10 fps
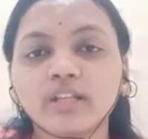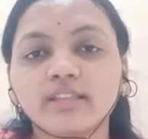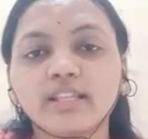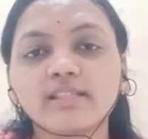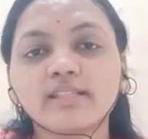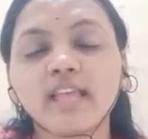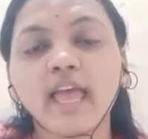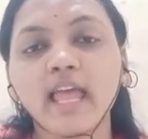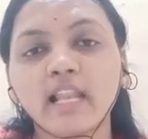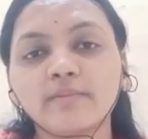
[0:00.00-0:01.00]
This
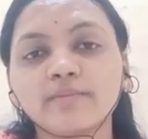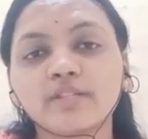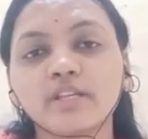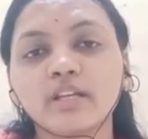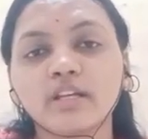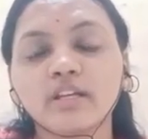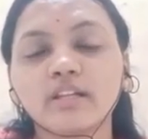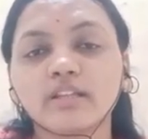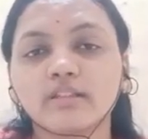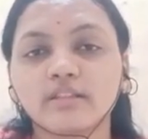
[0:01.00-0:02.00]
helps
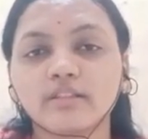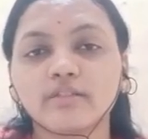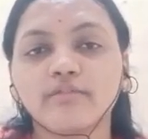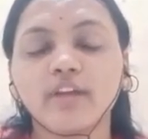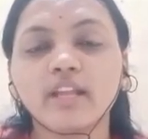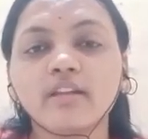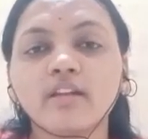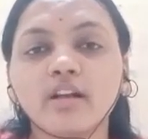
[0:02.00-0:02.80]
when